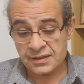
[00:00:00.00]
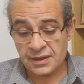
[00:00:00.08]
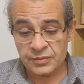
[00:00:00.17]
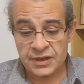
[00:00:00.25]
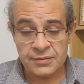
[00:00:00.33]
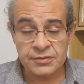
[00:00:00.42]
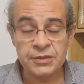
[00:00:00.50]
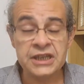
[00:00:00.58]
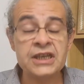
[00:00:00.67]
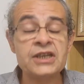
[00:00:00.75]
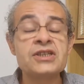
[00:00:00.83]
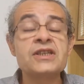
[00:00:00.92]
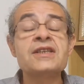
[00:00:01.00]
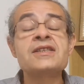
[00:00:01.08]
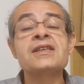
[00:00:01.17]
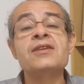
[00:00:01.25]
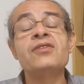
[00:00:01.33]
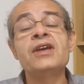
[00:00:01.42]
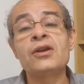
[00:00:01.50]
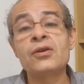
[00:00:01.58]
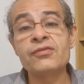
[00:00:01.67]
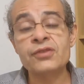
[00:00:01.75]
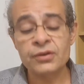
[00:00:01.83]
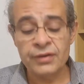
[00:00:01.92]
sometimes mediation doesn't even get
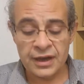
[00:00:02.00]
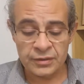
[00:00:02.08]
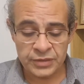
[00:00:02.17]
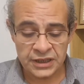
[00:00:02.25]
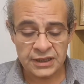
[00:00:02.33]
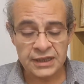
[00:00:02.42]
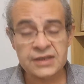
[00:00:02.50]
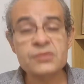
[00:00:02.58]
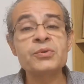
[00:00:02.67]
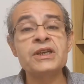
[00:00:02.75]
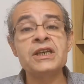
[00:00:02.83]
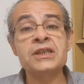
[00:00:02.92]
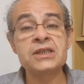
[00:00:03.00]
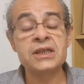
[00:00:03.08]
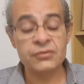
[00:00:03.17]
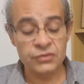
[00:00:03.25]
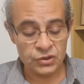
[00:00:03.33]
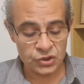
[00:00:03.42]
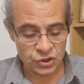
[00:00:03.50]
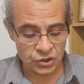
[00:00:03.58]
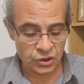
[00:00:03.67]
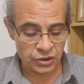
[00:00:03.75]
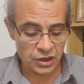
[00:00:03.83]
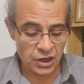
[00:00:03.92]
off the ground, but at least we need to give it a
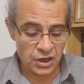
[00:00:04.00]
shot.